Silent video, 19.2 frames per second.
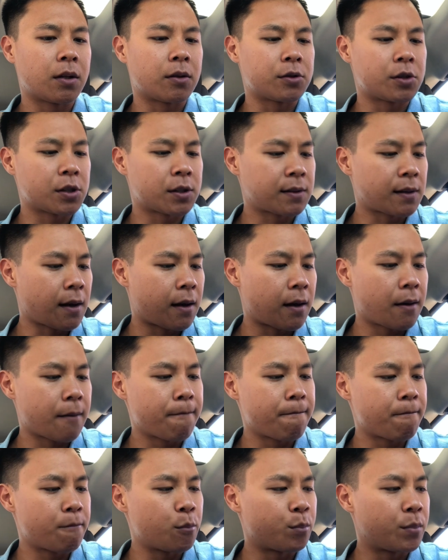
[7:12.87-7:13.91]
just
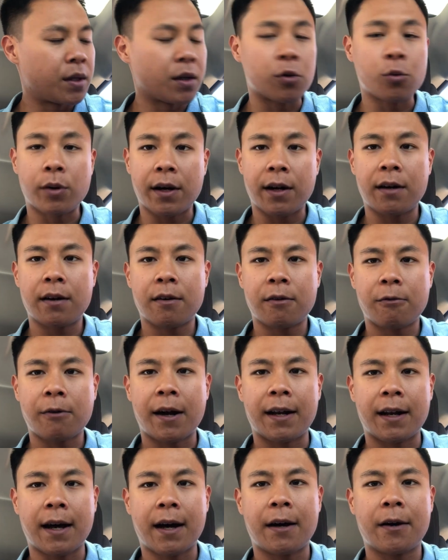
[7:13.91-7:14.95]
be aware
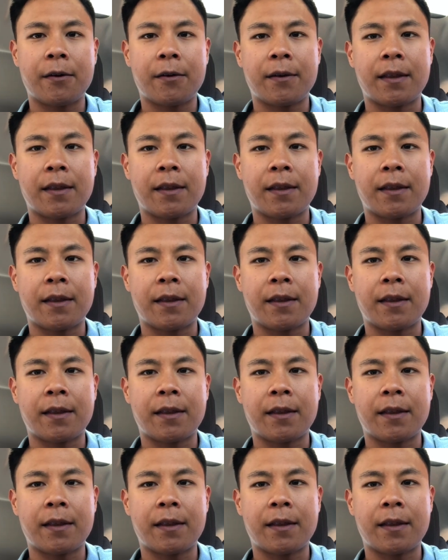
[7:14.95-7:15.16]
right now